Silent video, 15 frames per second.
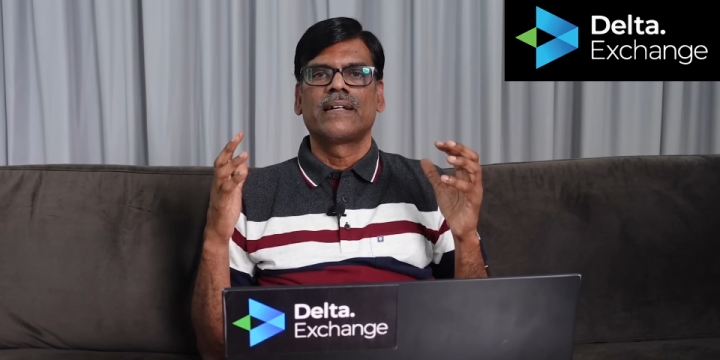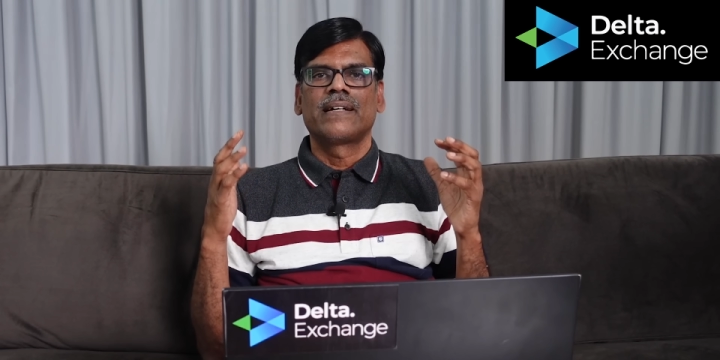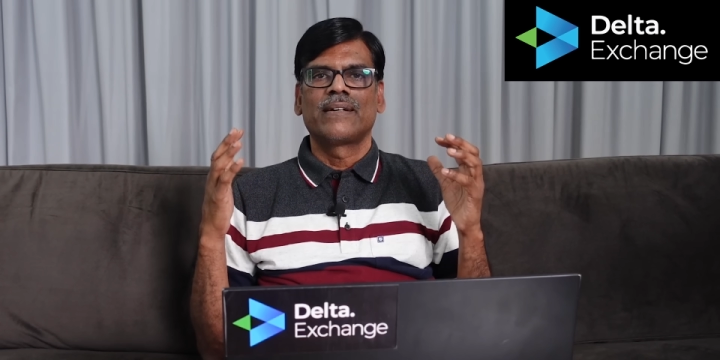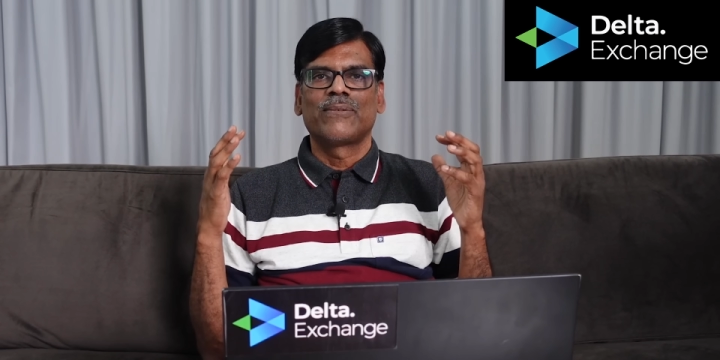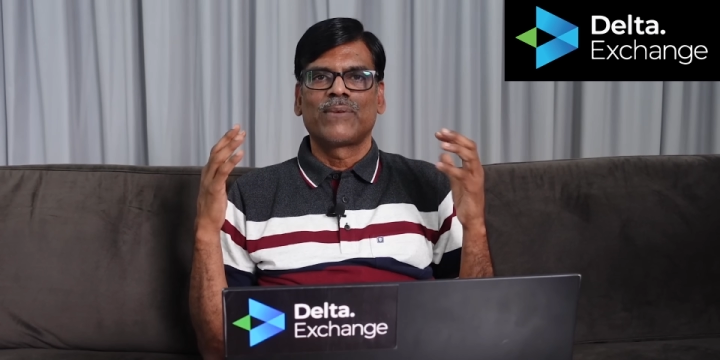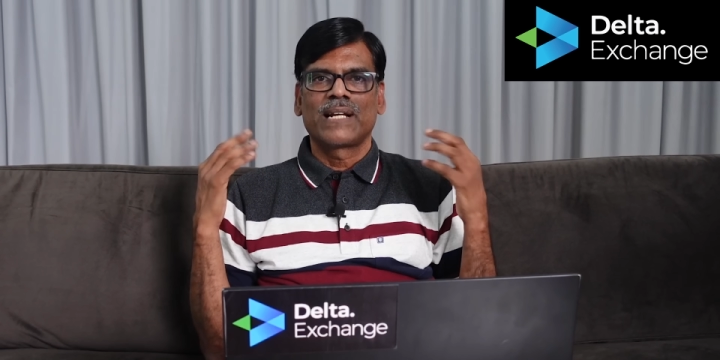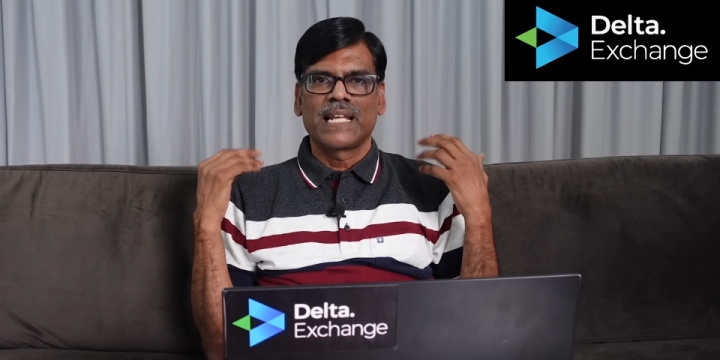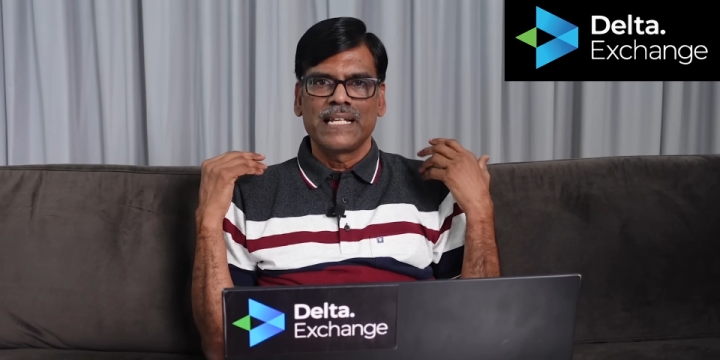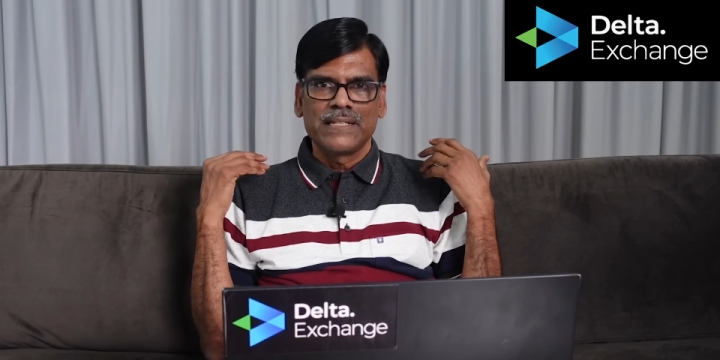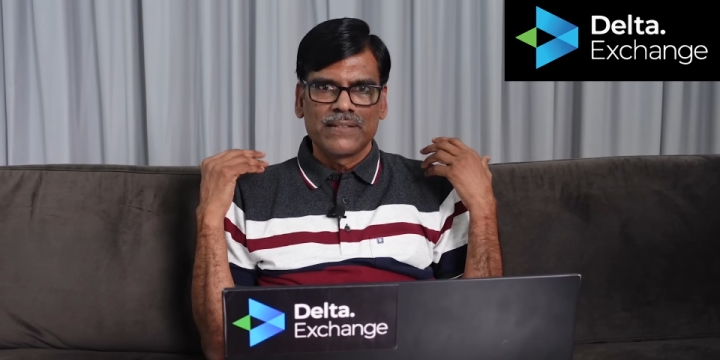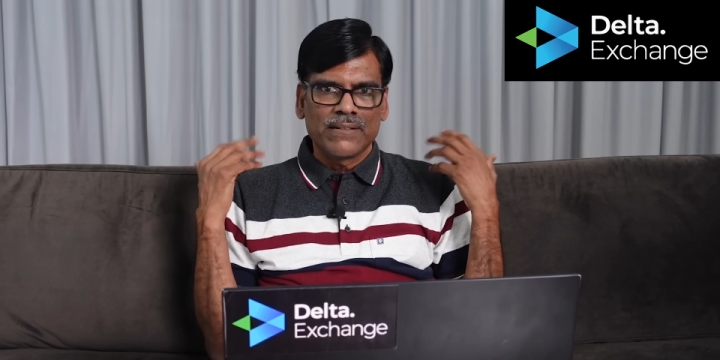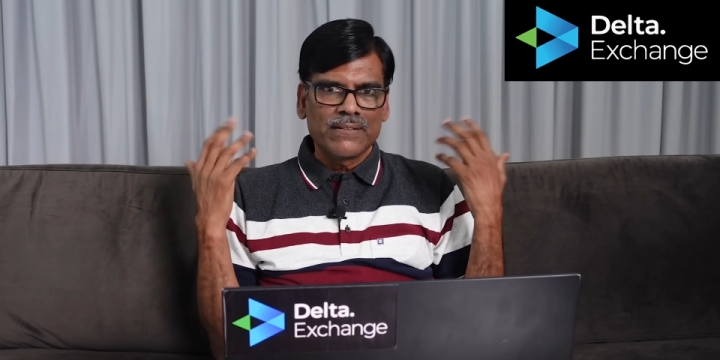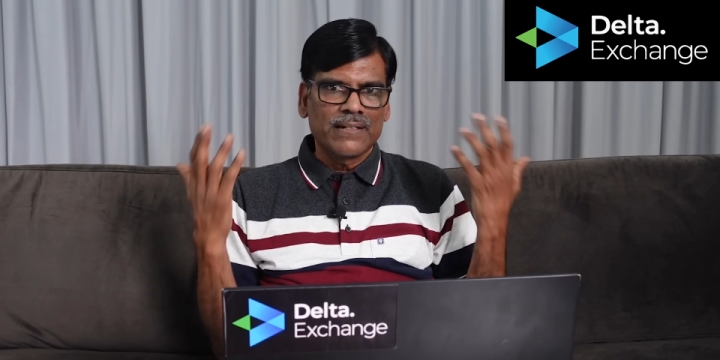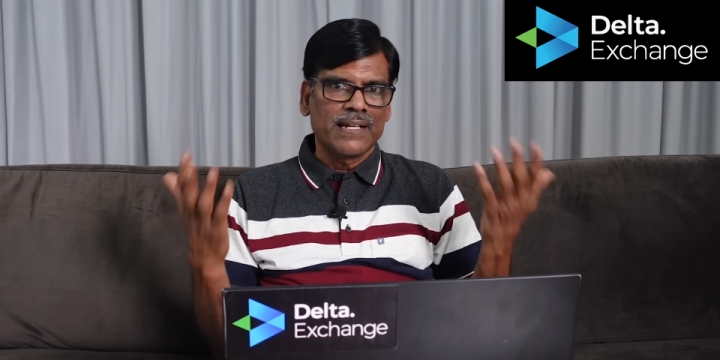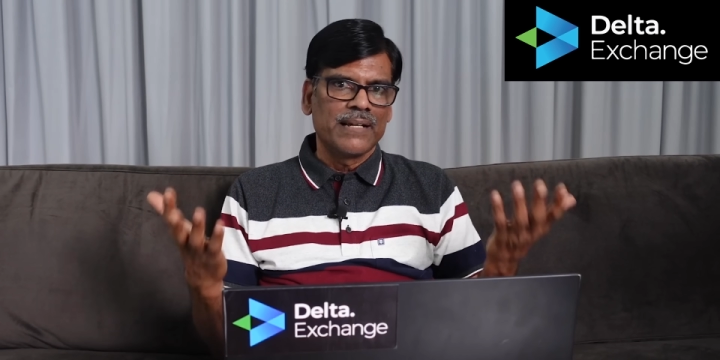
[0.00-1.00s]
uh, what I
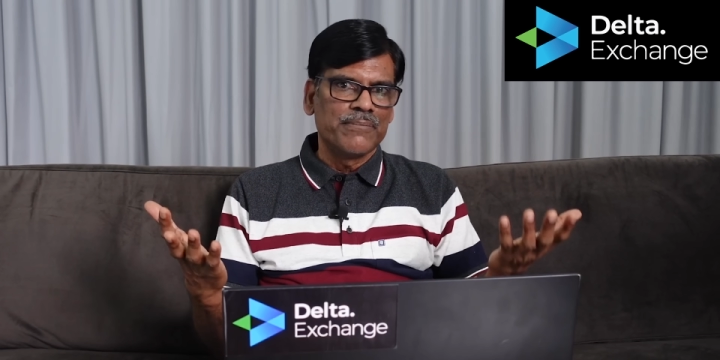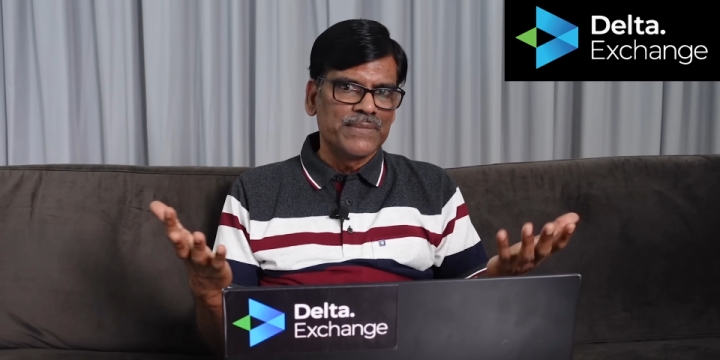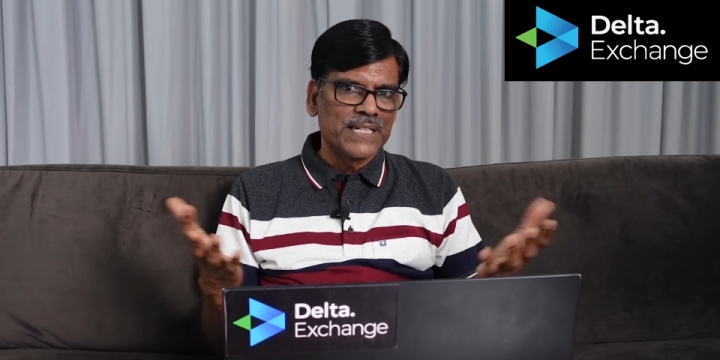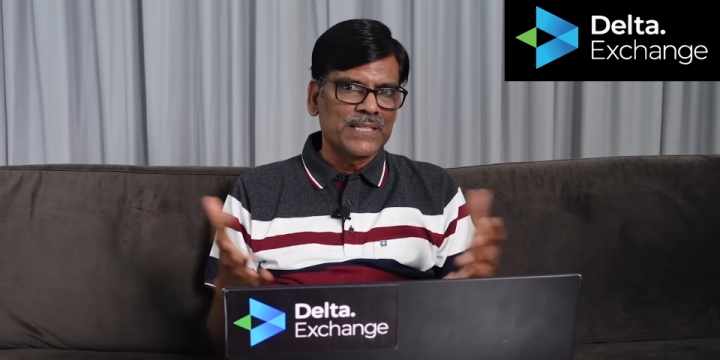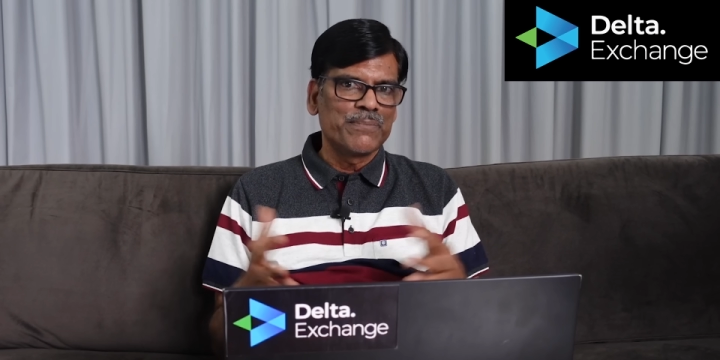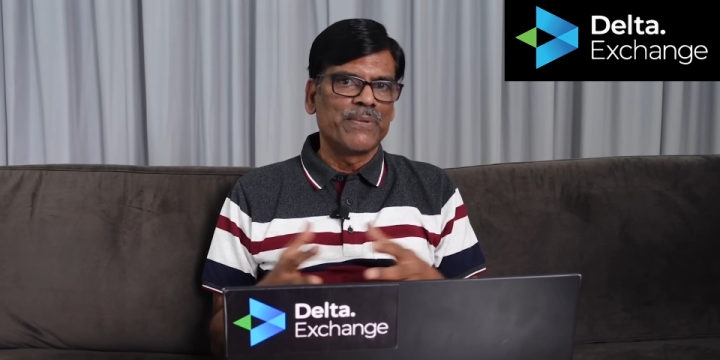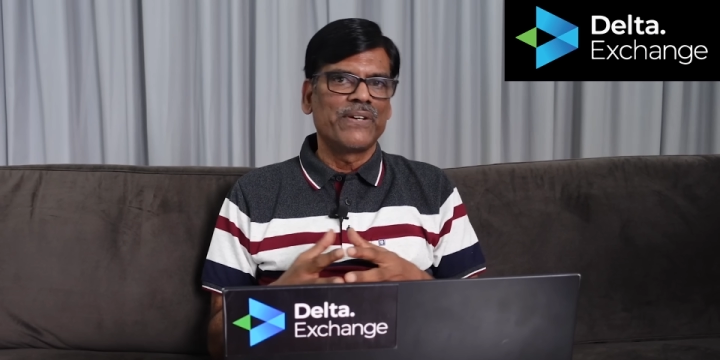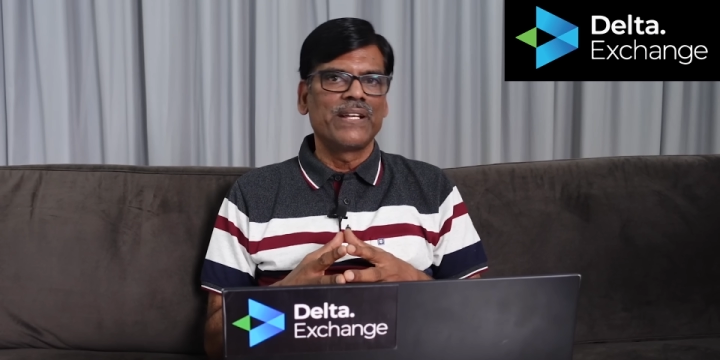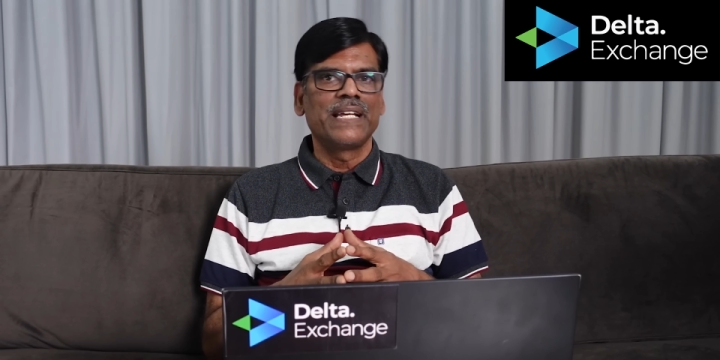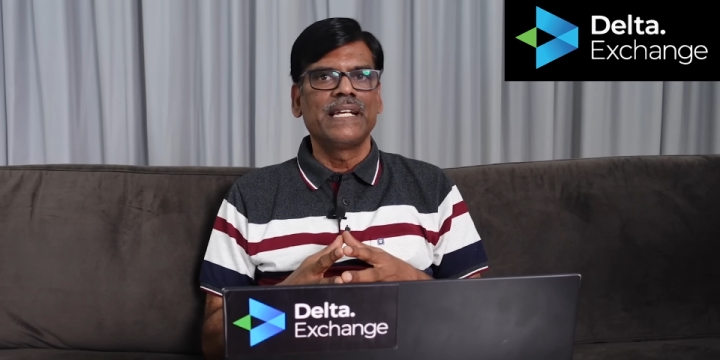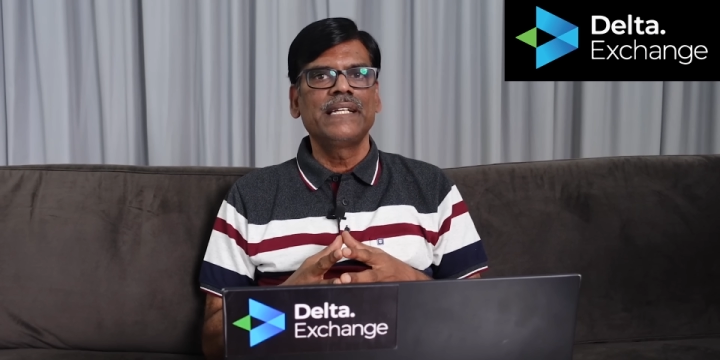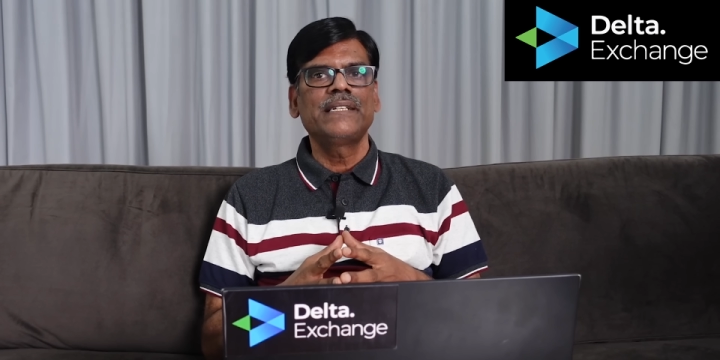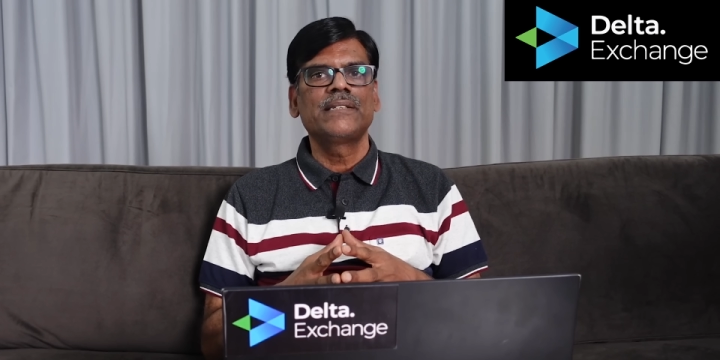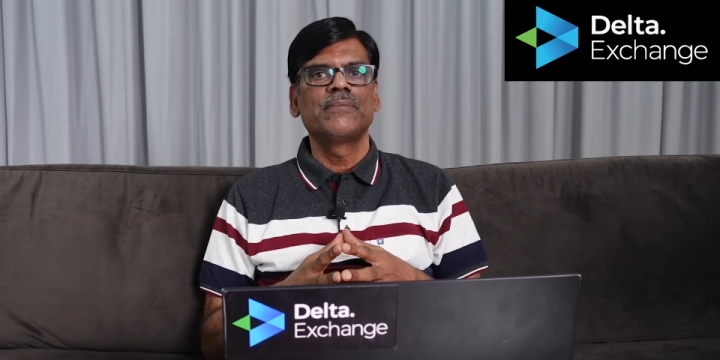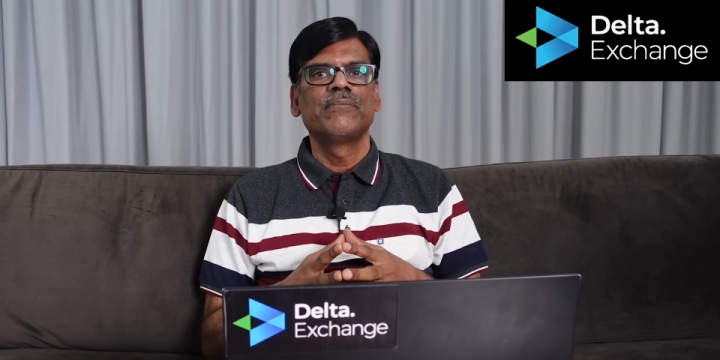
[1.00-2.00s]
thought, I'm just putting
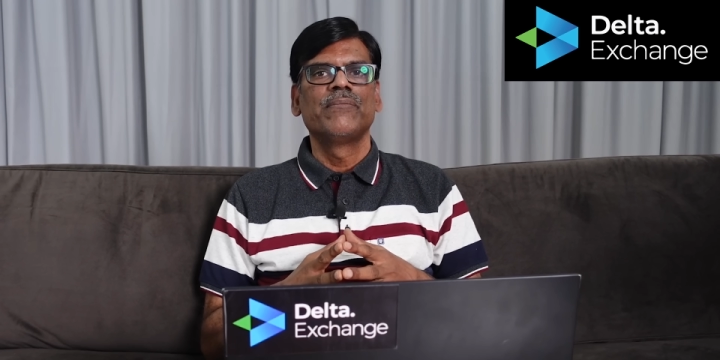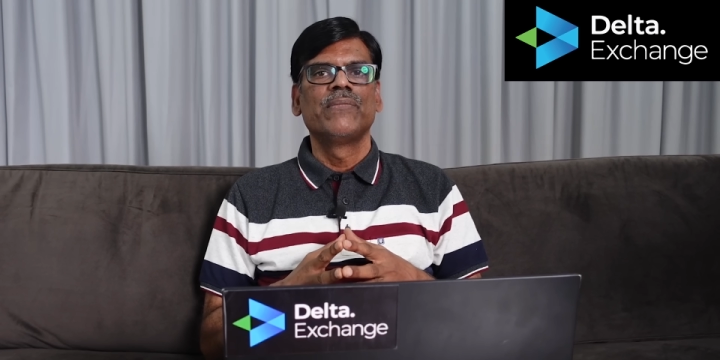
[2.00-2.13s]
it.